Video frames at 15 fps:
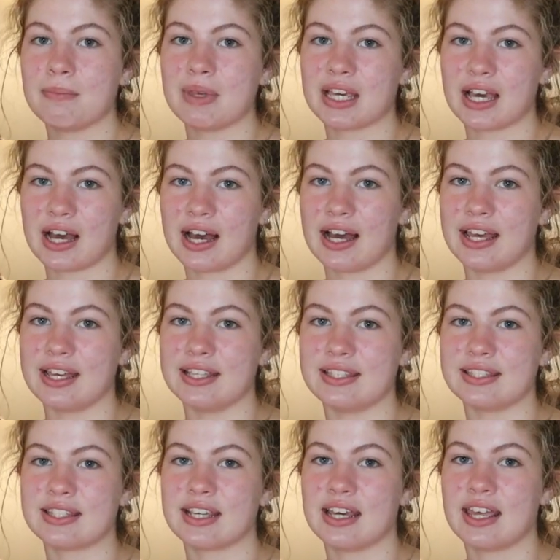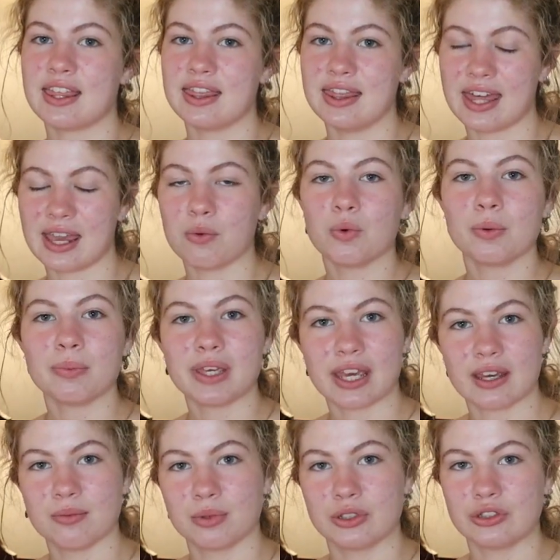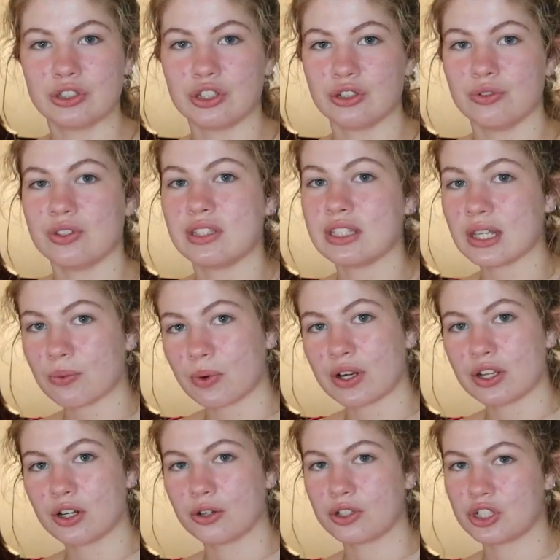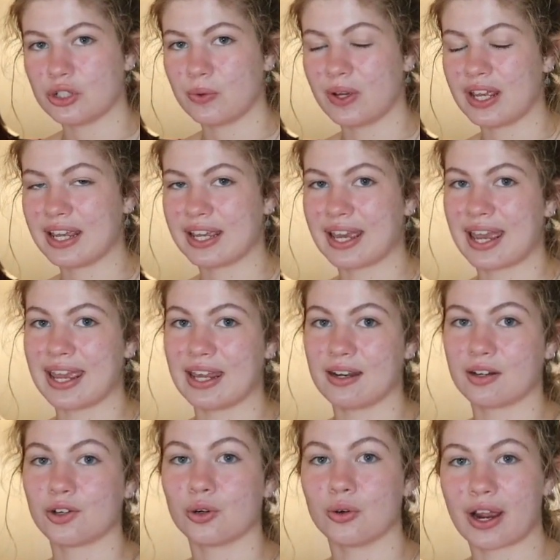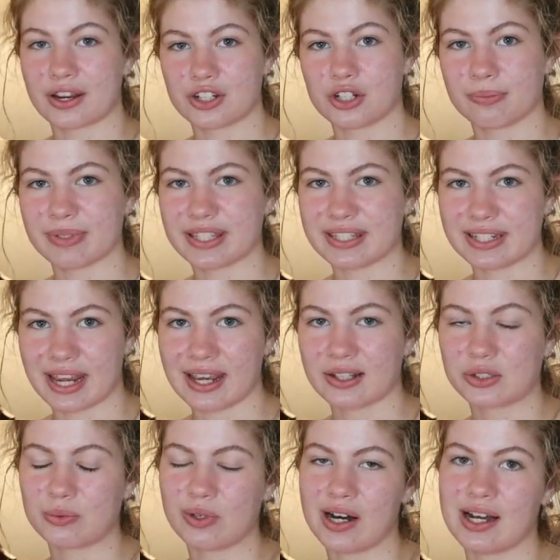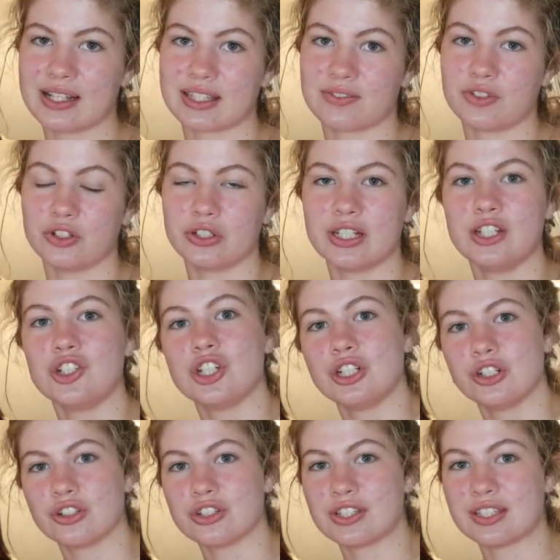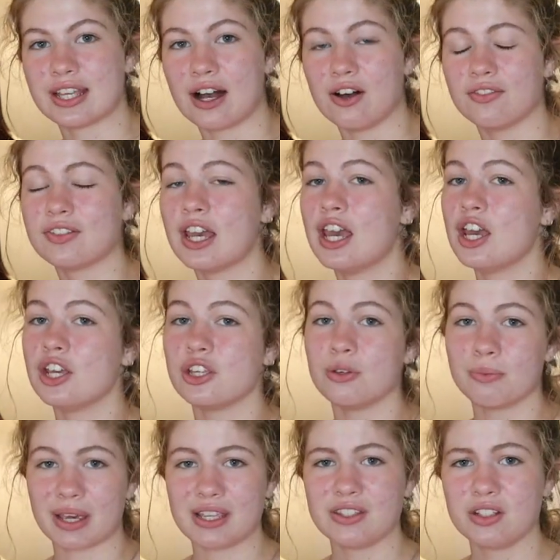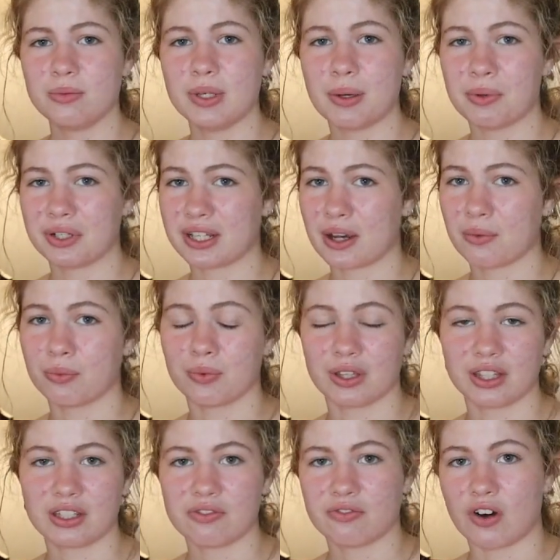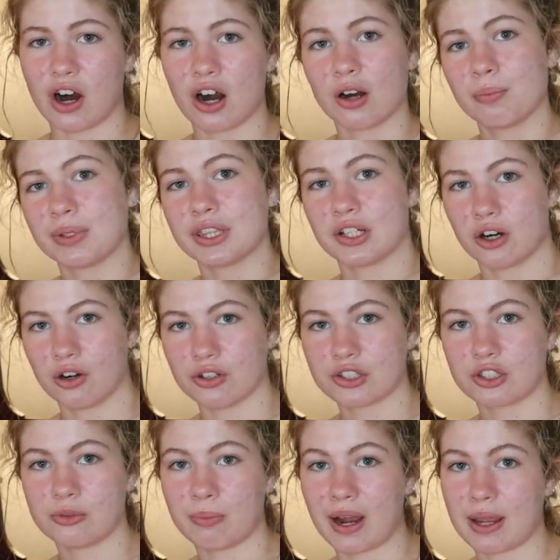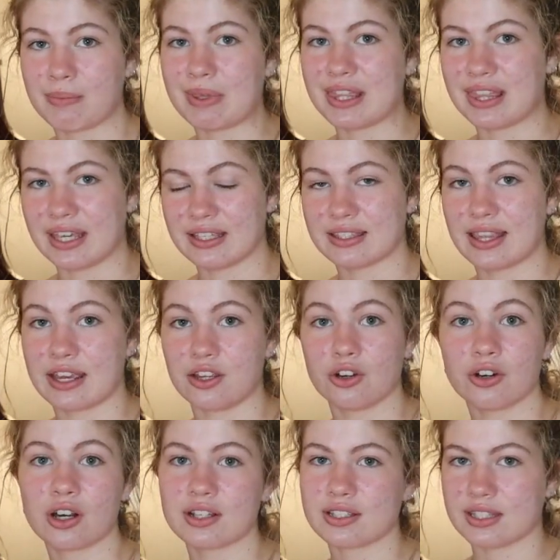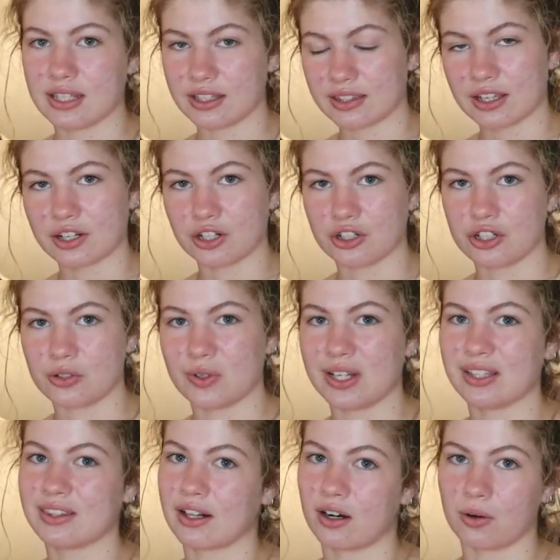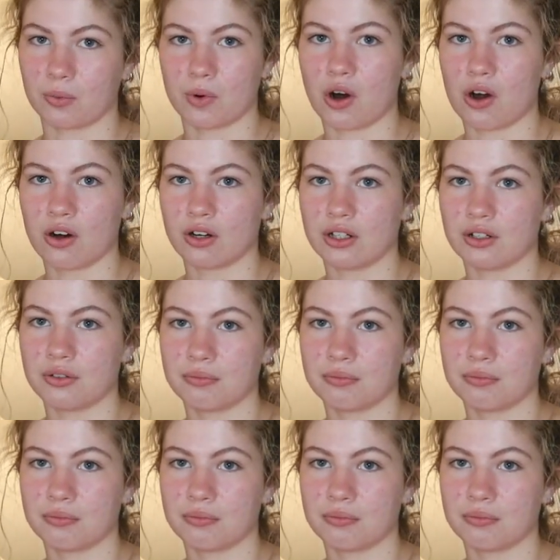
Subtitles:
because they will be able to see what you're doing and correct your mistakes, whereas if you're teaching yourself, you may still be able to get really far, but there also might be things that you're not seeing that you're doing that are wrong.